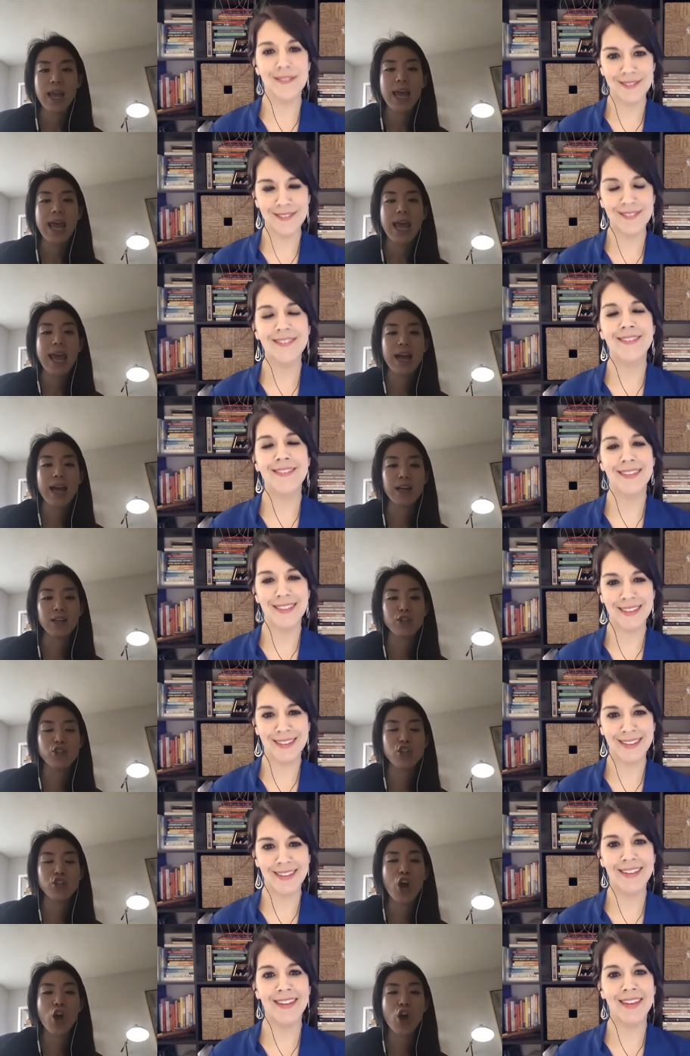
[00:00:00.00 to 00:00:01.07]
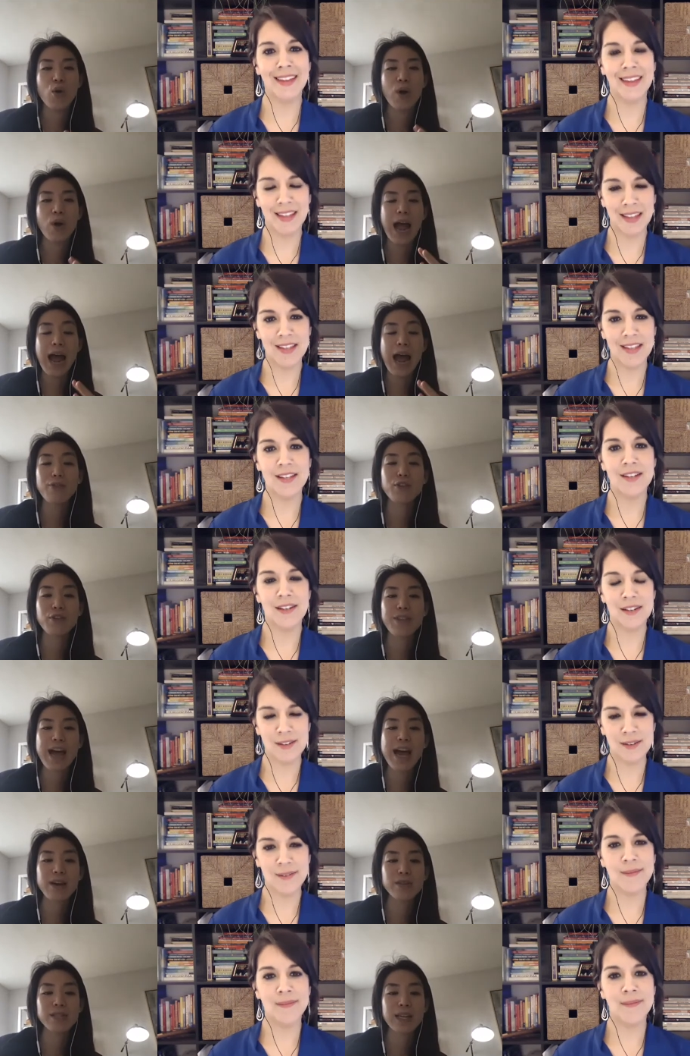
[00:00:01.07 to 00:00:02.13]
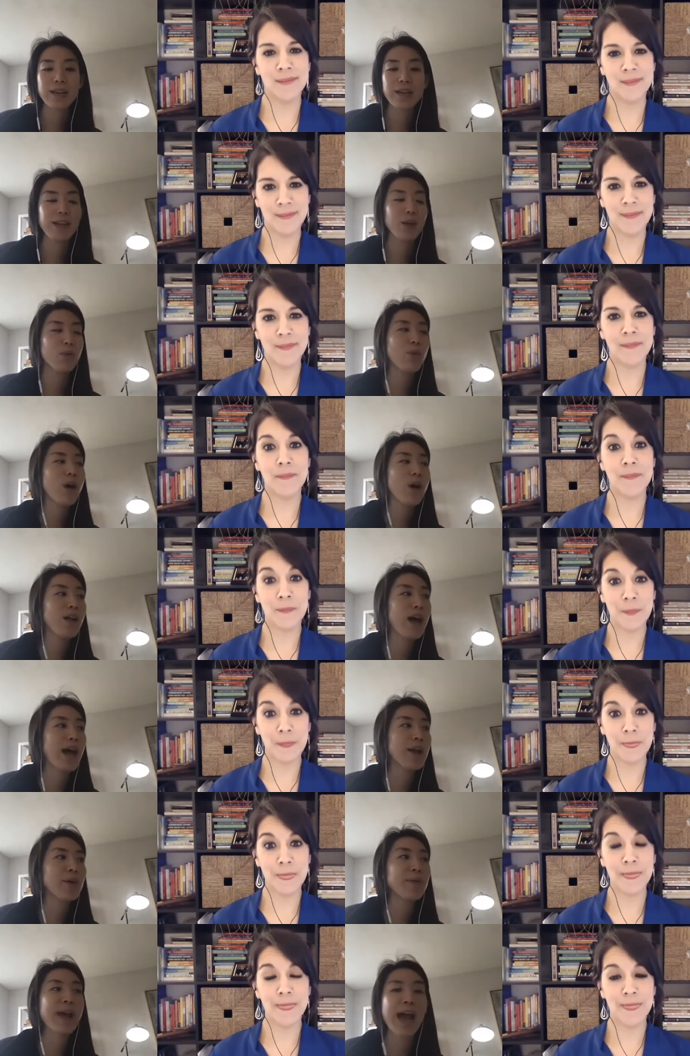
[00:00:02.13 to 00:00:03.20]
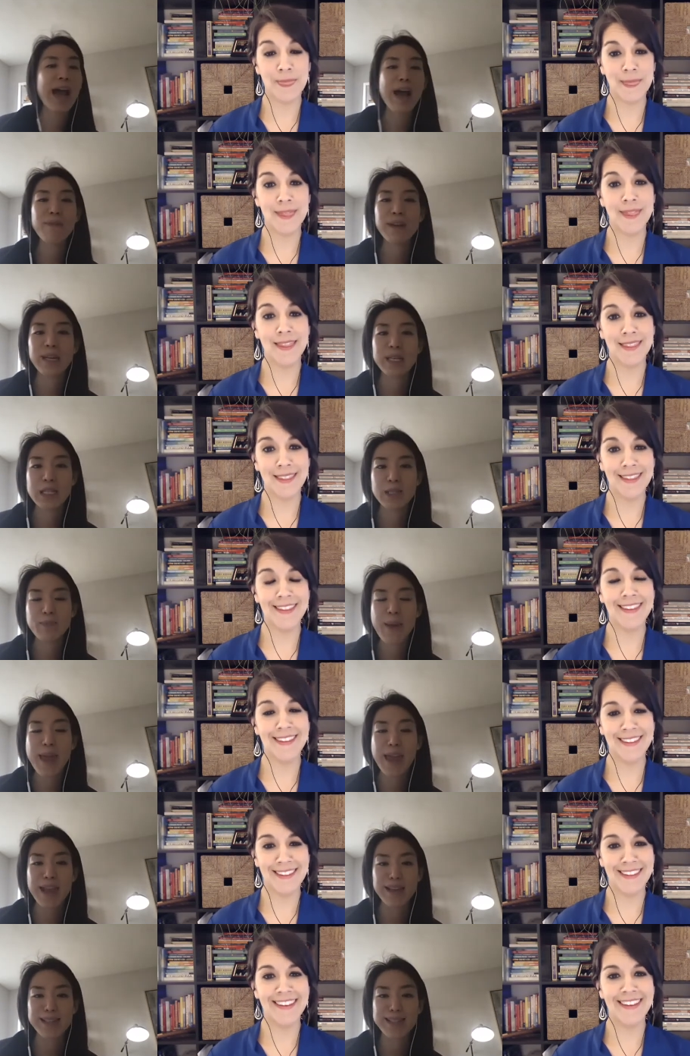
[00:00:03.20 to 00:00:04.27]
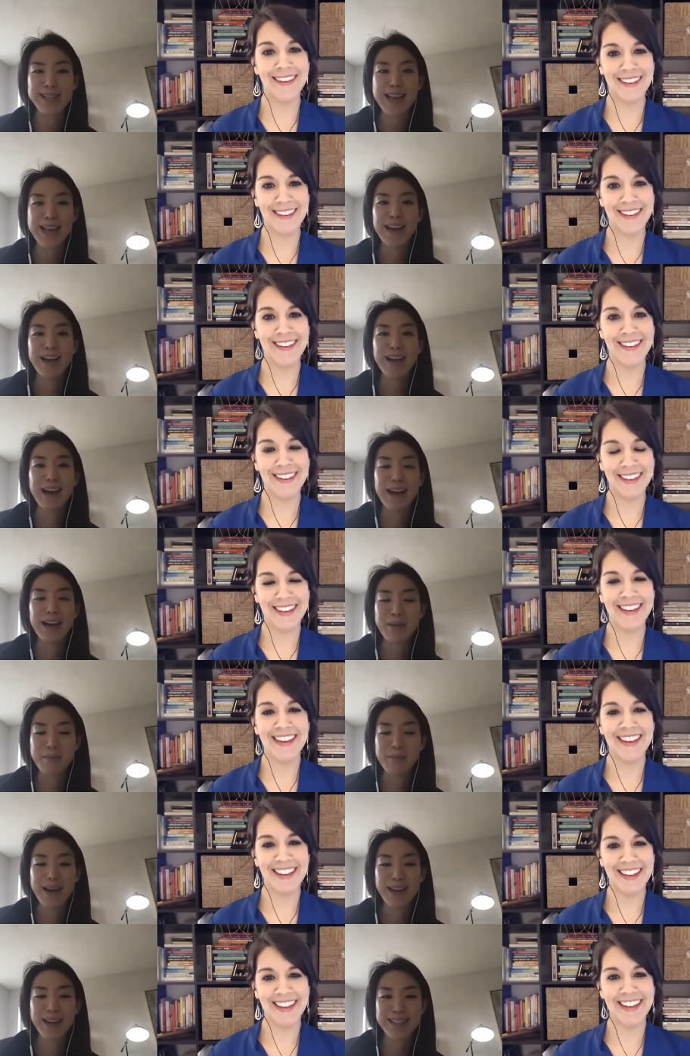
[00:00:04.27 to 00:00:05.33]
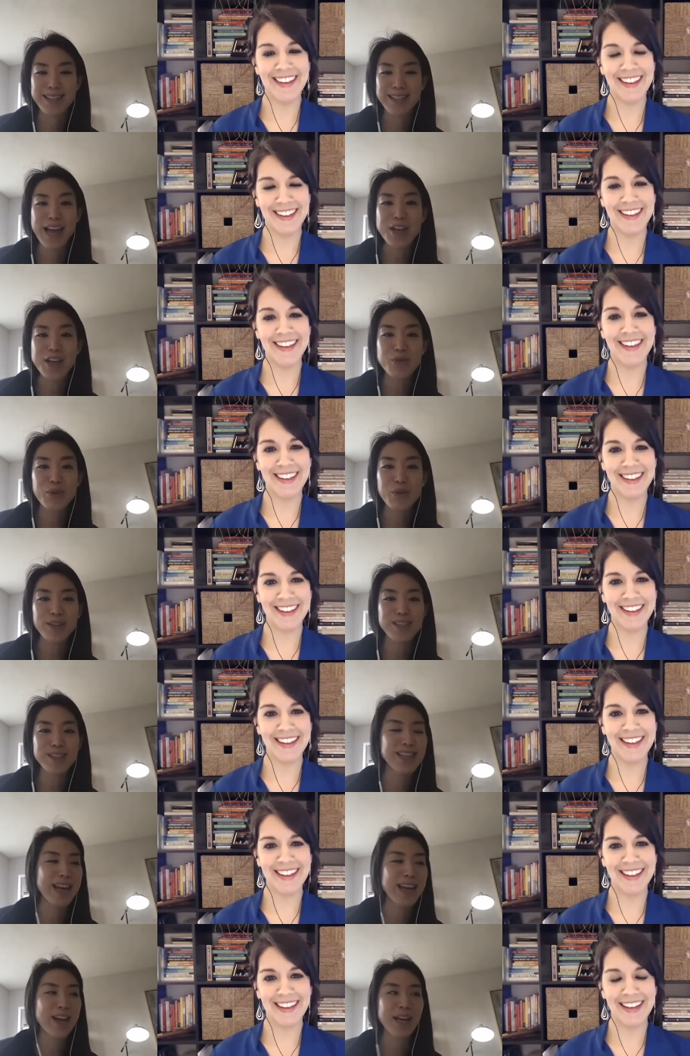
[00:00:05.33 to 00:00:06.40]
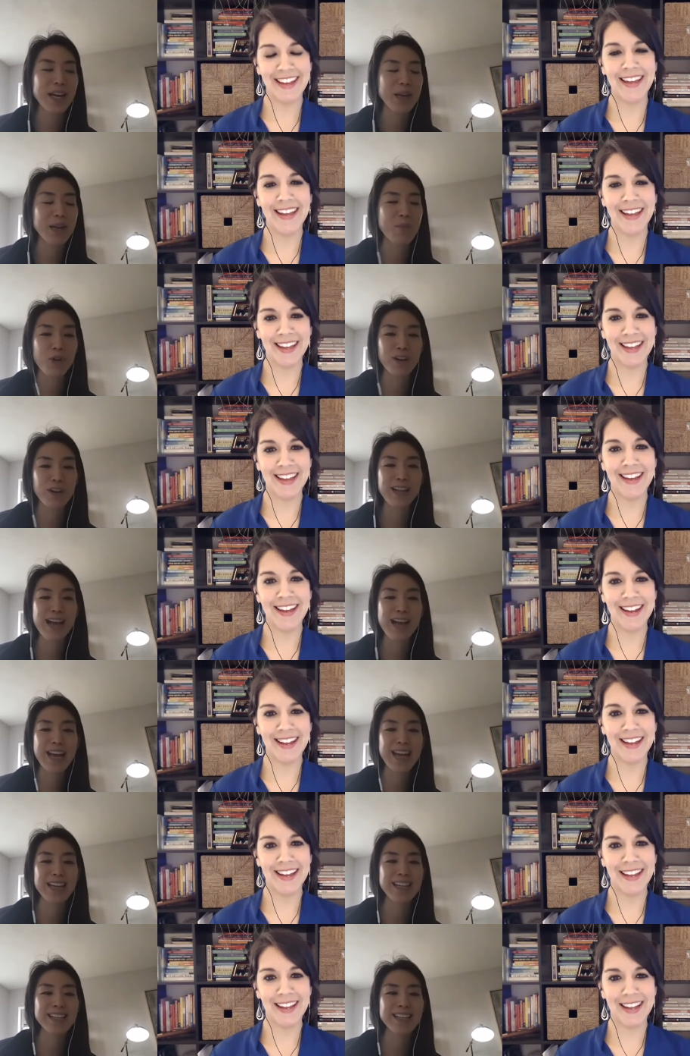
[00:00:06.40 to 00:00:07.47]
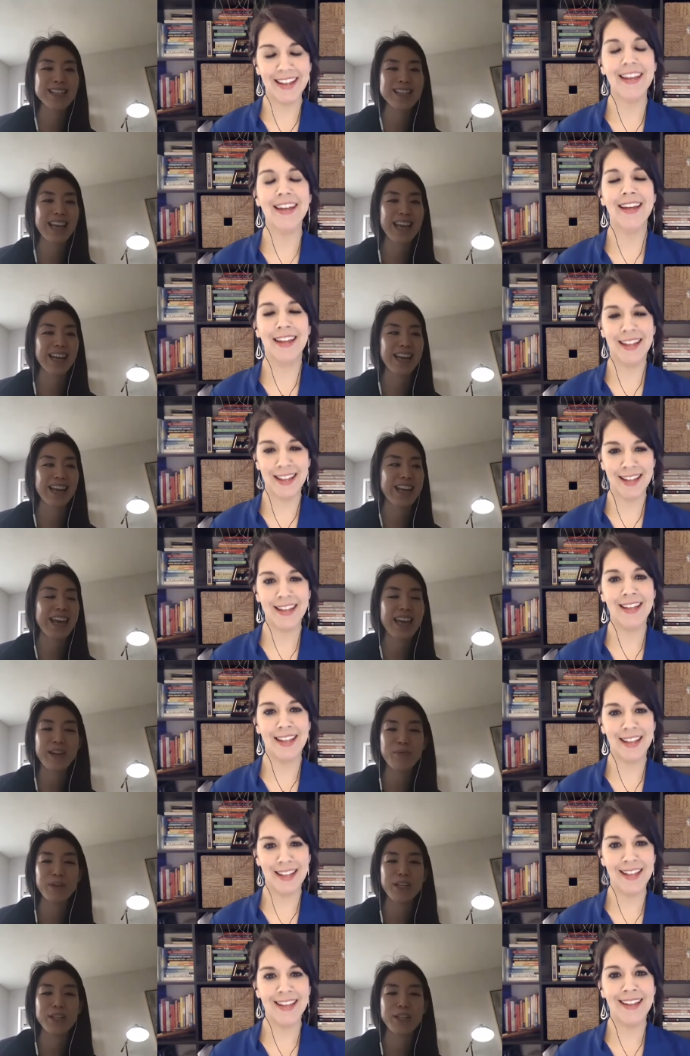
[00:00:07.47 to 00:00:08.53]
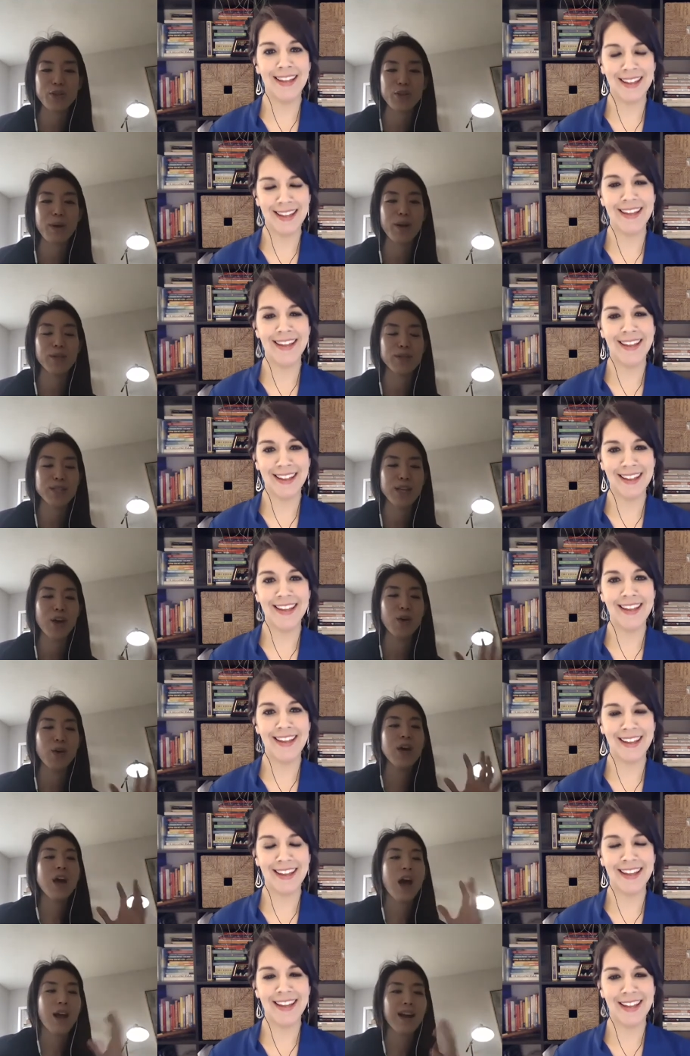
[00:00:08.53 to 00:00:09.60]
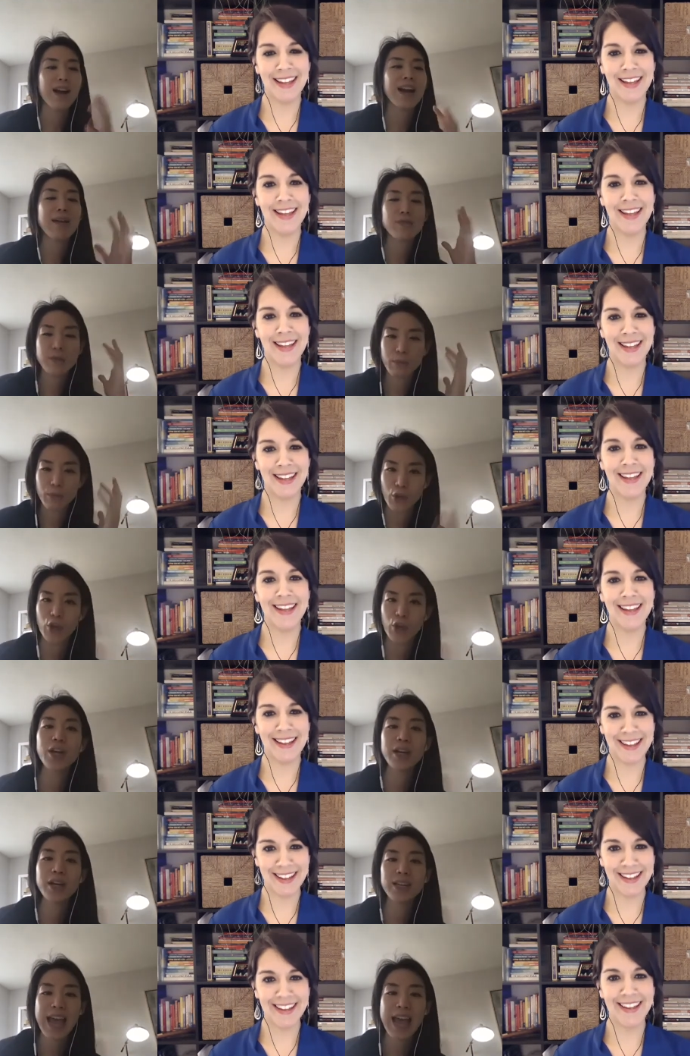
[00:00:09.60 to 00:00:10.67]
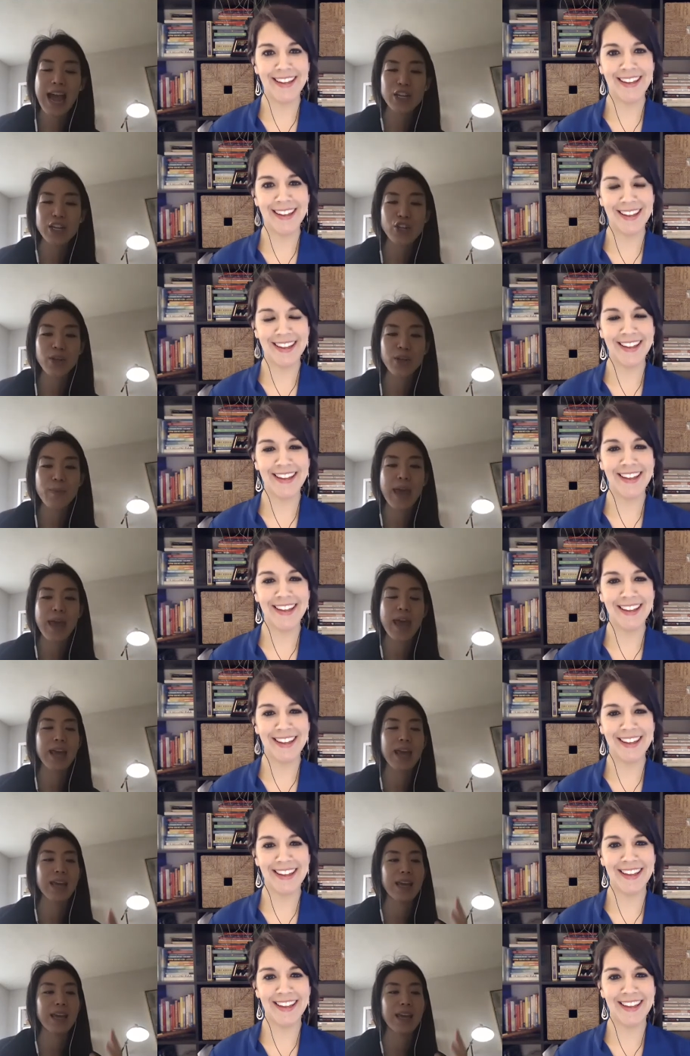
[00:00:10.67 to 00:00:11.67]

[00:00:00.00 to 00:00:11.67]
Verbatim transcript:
Speaker 1: and so after that, it's kind of like, well, I don't have any space uh, my schedule to take on any more clients, and I can't really do both. So, all right, I have some good cash in the bank.